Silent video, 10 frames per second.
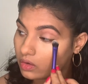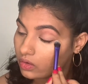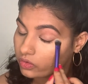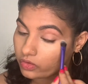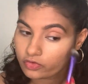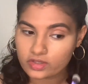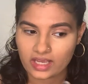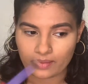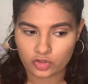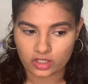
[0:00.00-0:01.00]
So if you see,
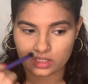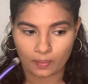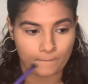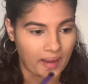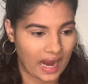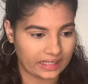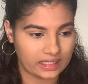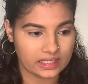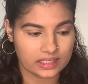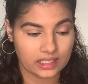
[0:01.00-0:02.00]
I'm just
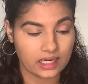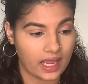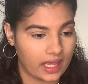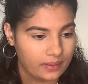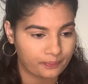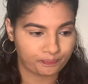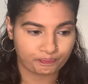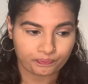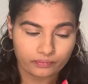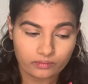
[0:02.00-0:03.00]
patting it in, and
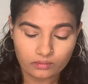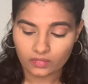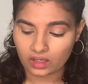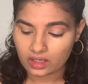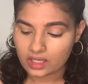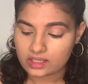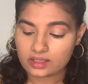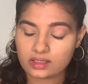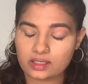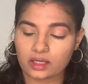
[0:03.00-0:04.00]

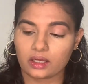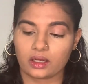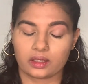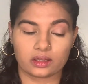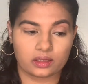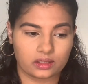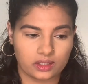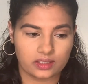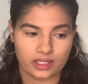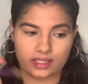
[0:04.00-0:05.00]
since
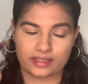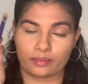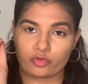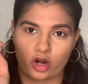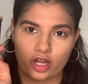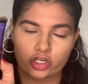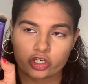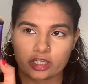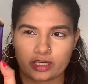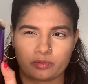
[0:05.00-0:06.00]
this is a
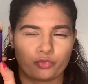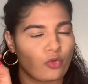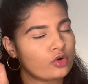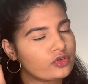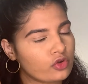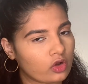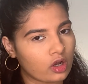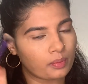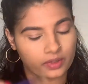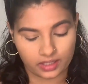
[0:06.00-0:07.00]
brush, it won't soak
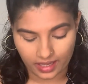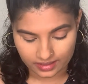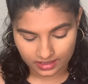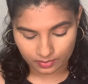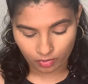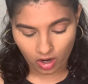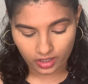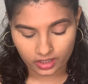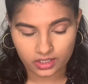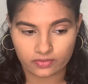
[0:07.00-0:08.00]
up the excess
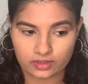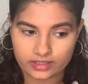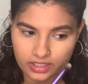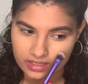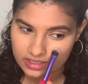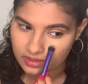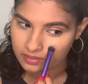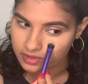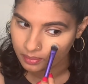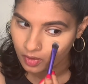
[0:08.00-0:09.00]
product, it will
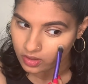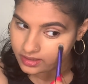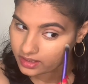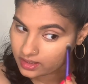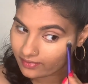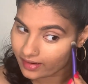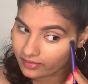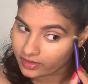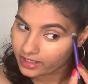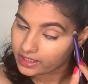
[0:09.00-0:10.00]
just deposit
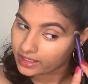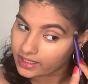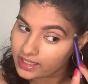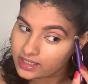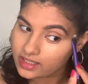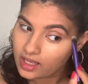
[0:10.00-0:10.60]
wherever it is.